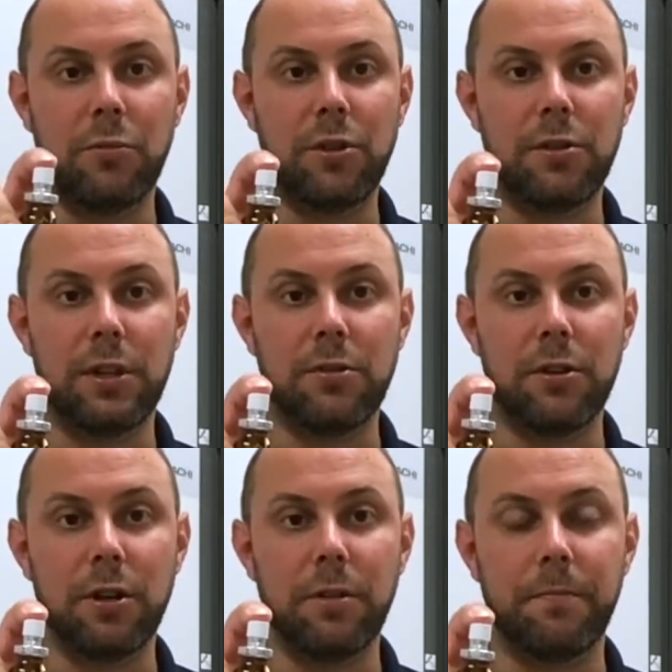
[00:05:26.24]
Just
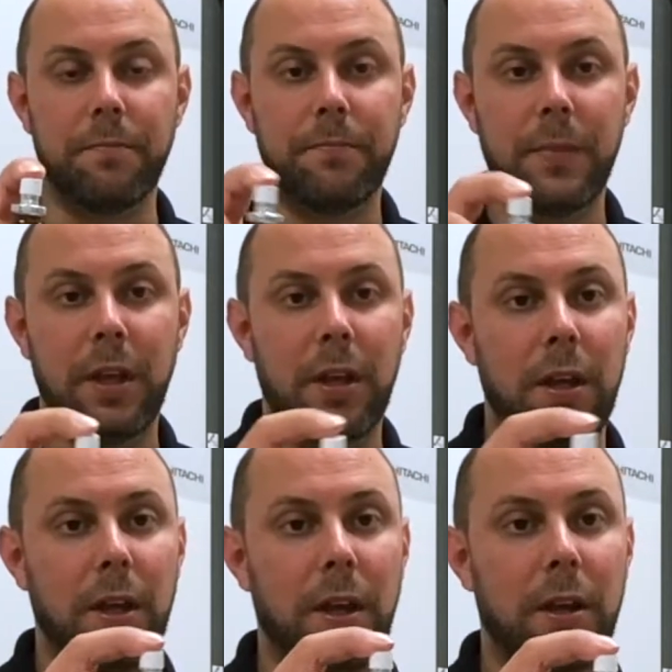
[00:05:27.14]
insert it
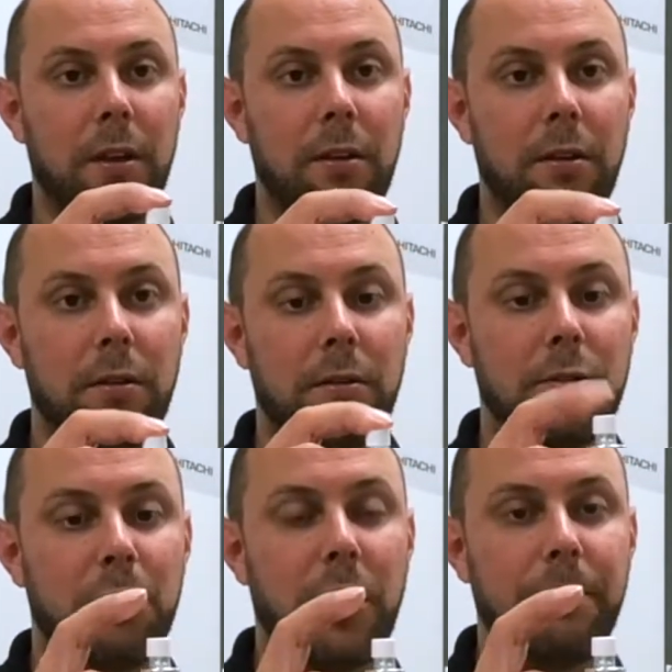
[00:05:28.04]
and
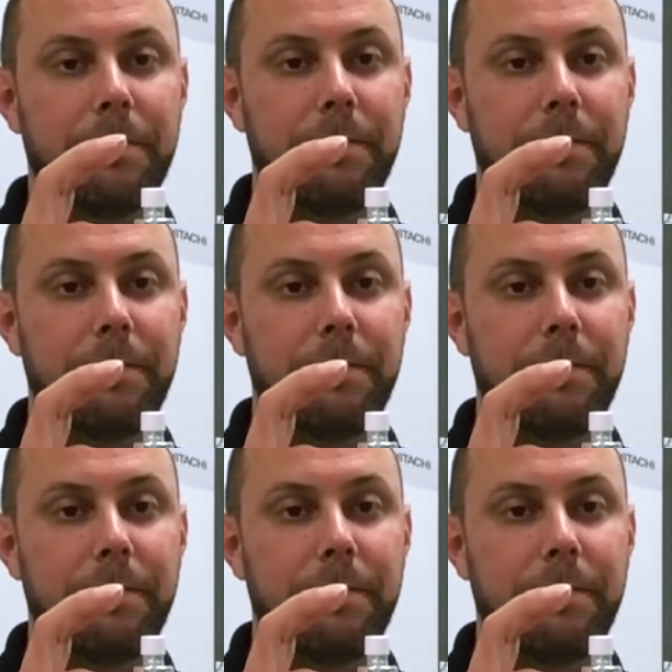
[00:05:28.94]
spray.